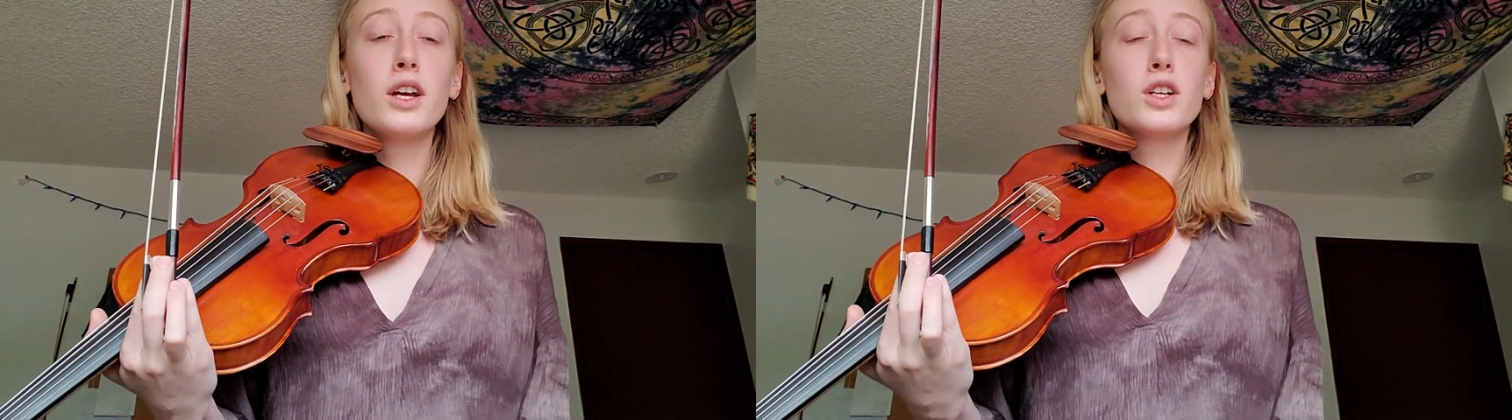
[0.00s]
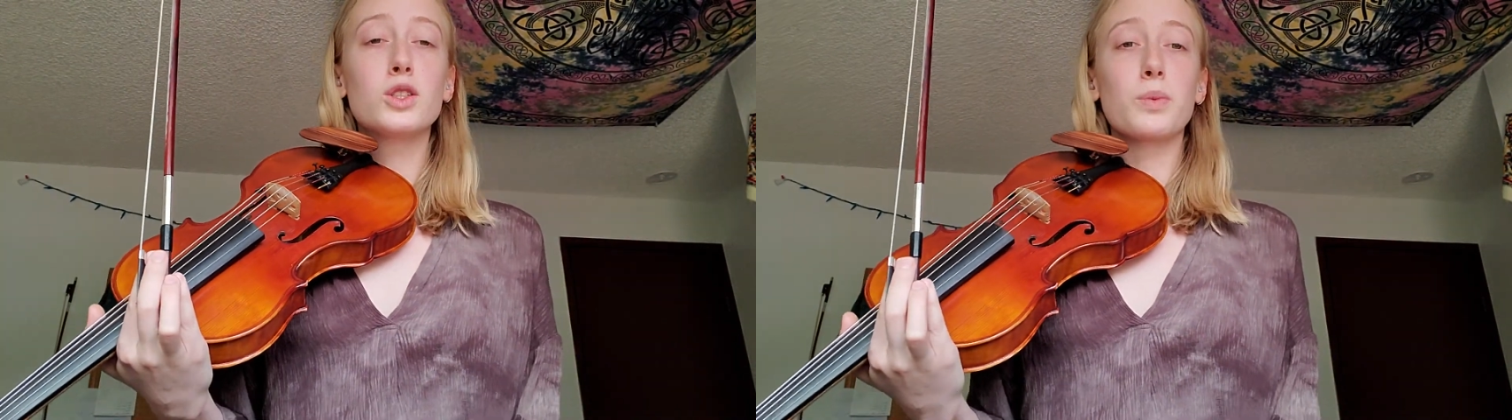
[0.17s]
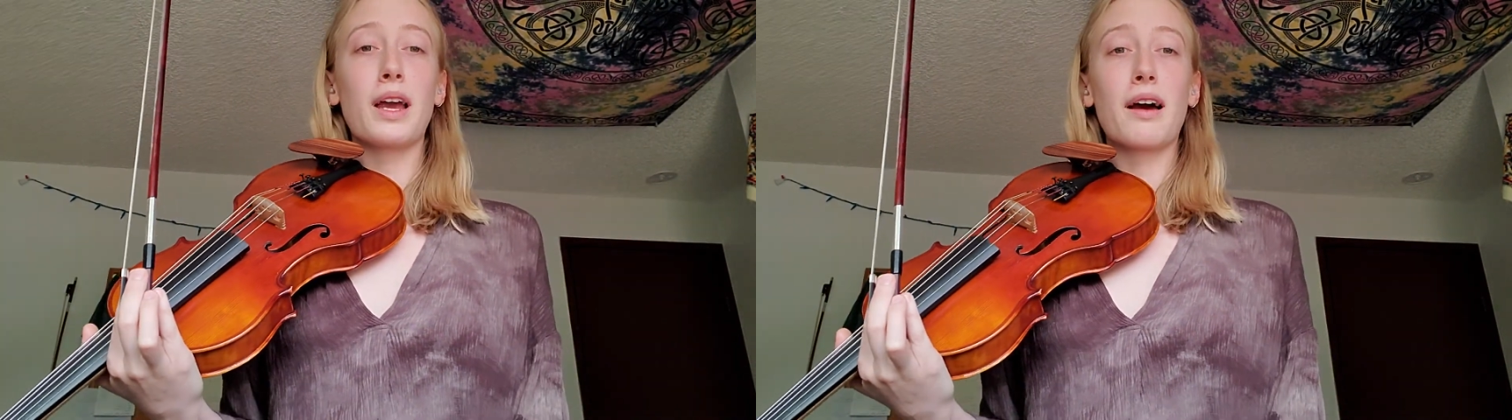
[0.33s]

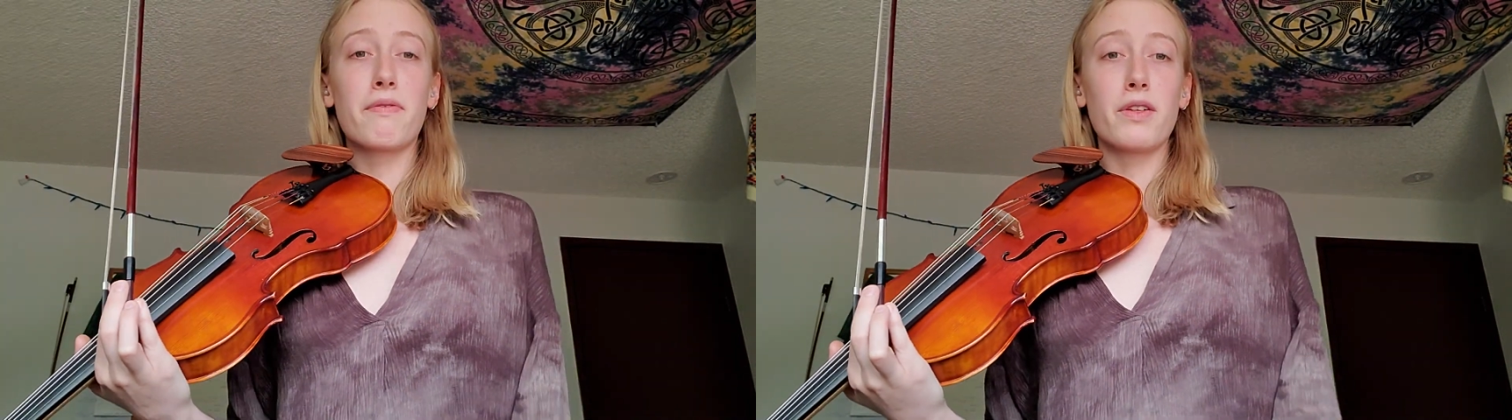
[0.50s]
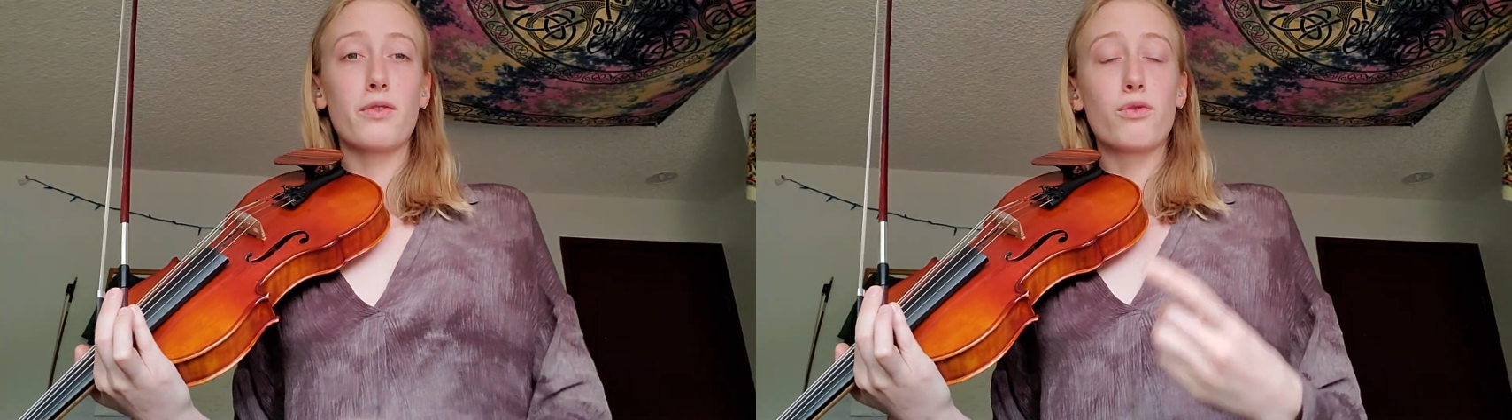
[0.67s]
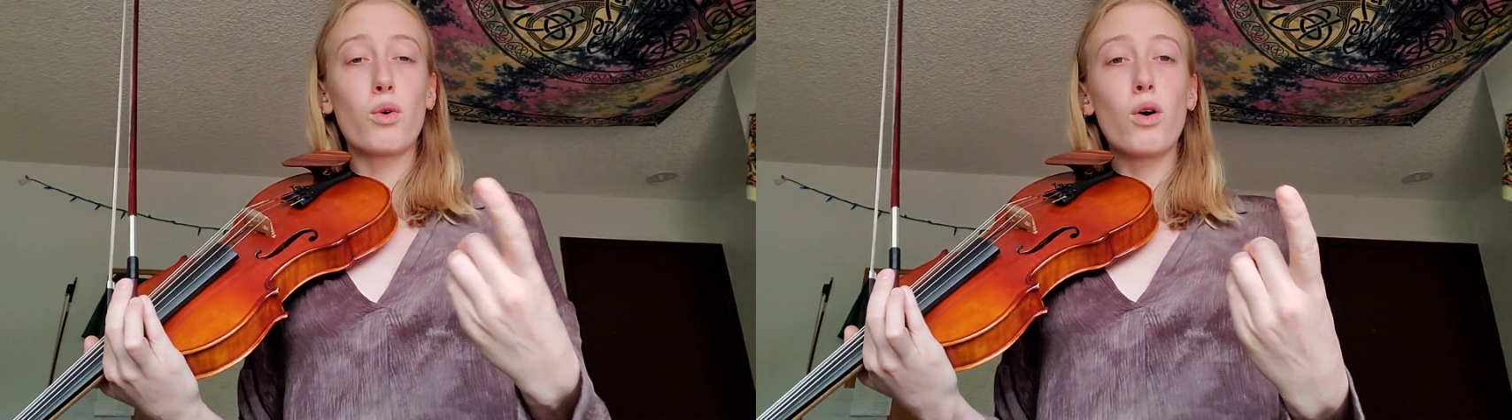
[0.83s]
So we have
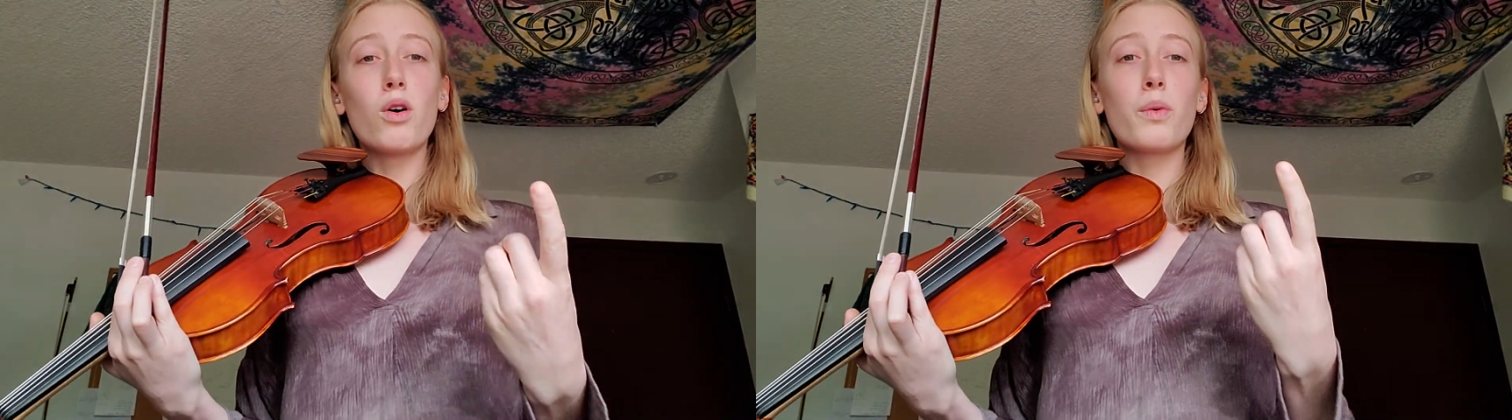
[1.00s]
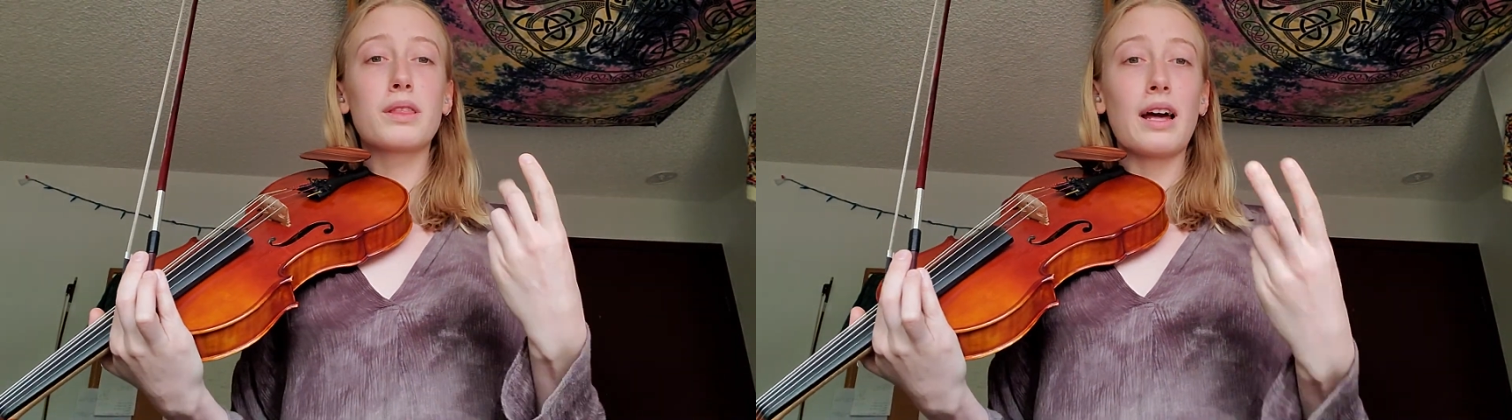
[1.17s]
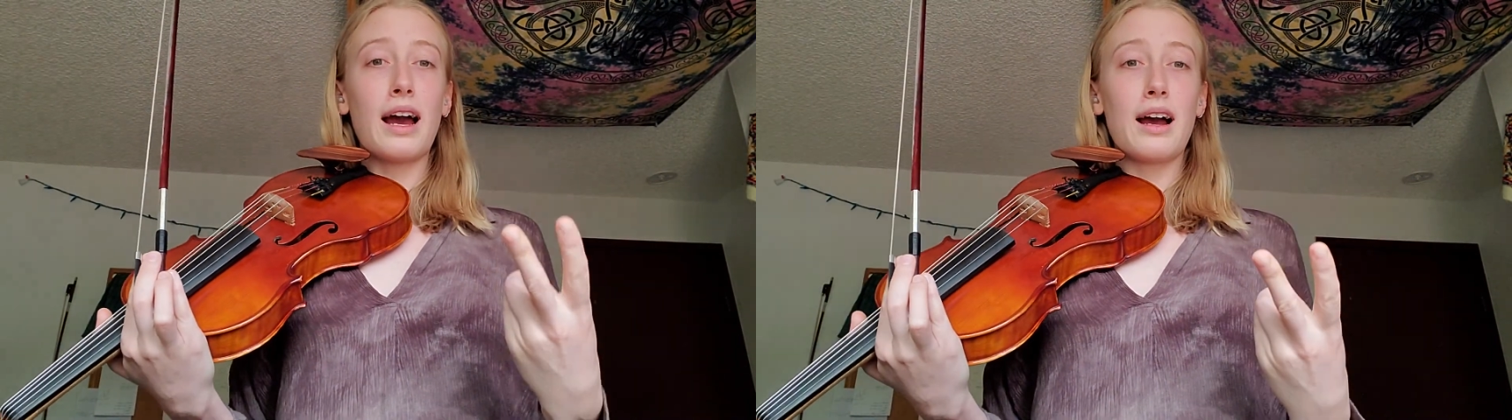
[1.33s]
the roll
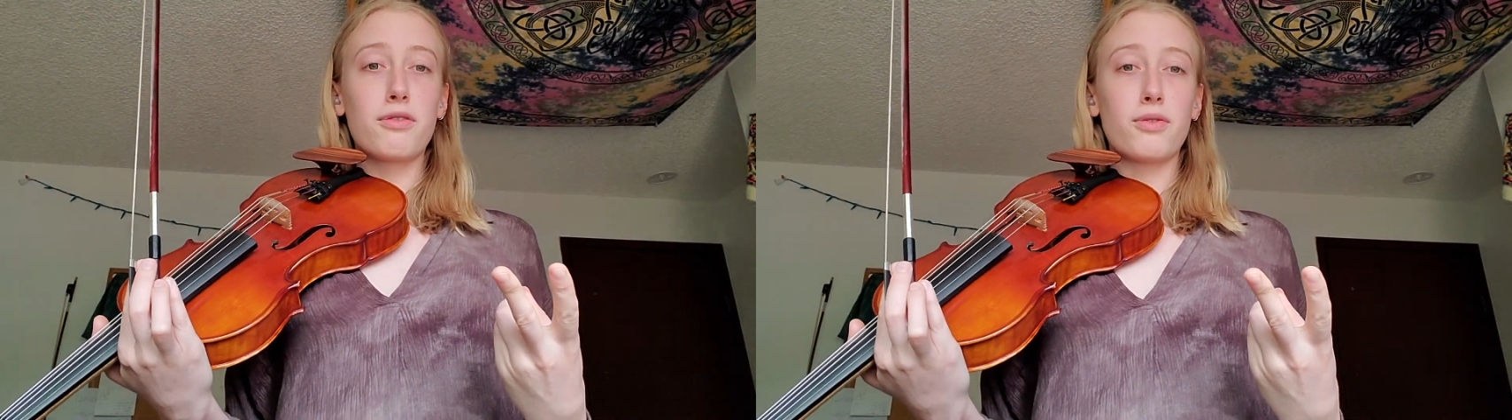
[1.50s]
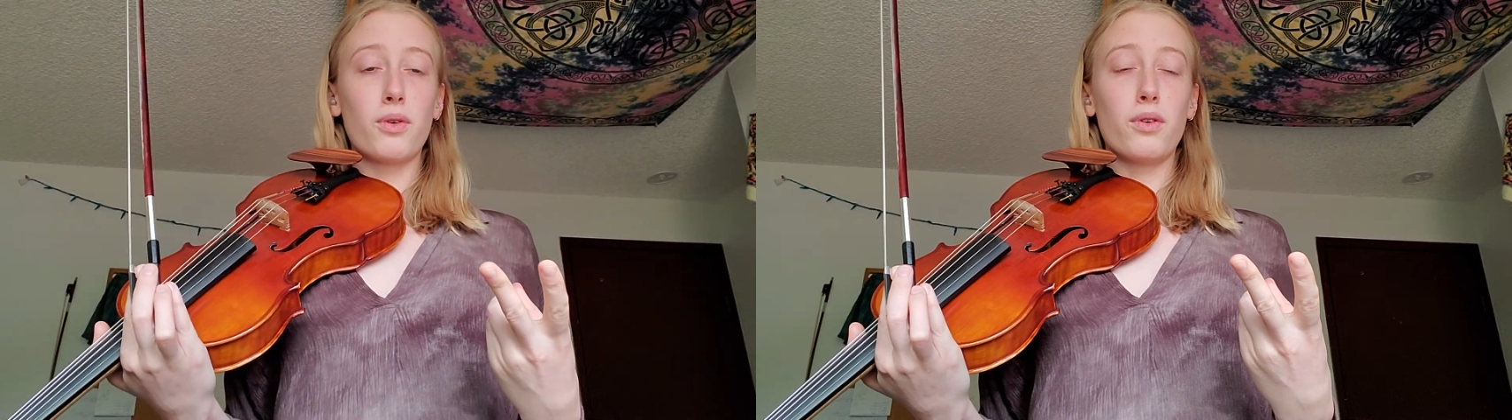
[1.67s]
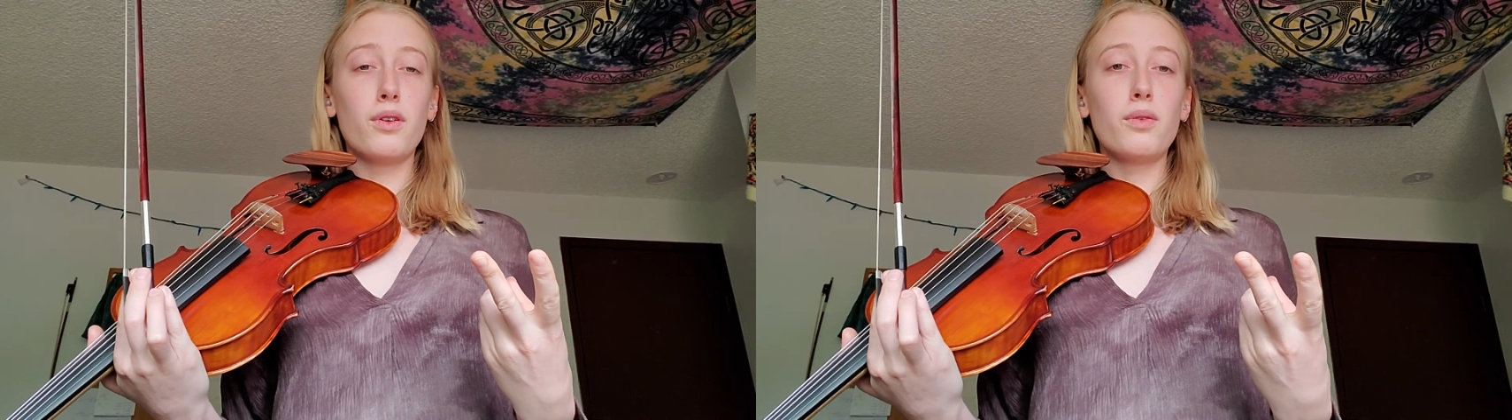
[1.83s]
with the half
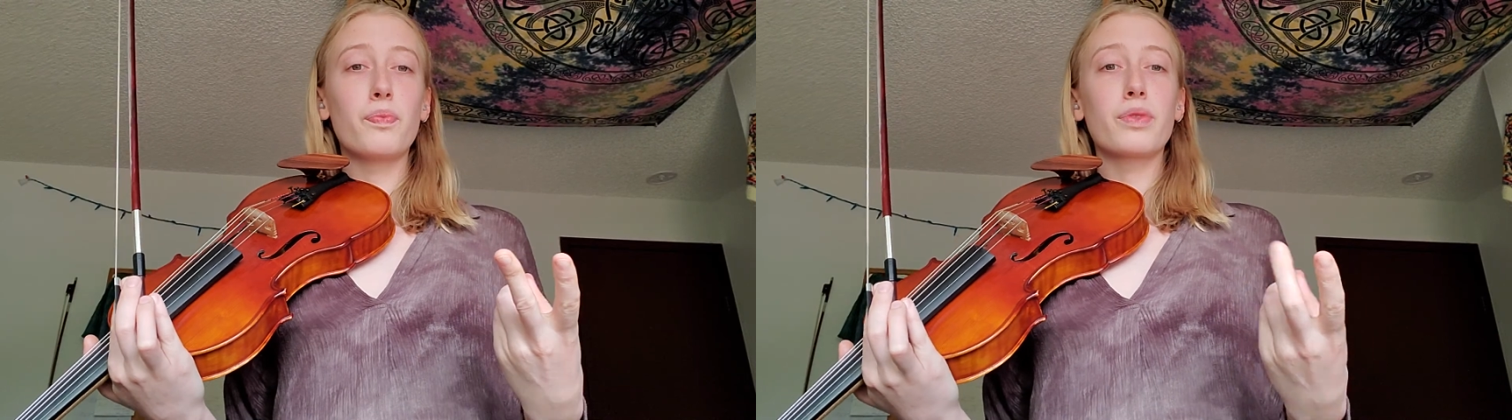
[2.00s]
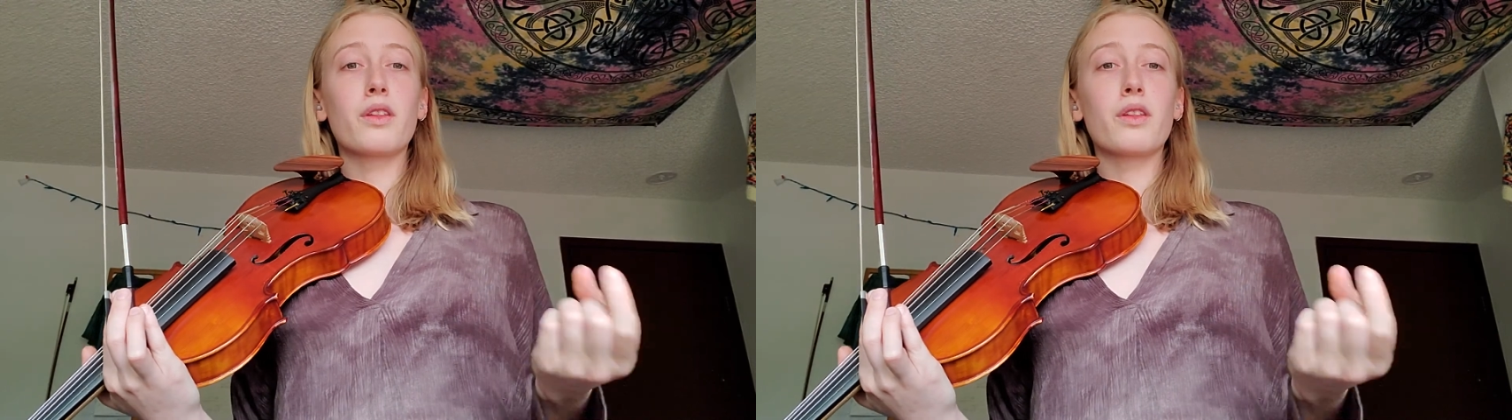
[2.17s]
roll.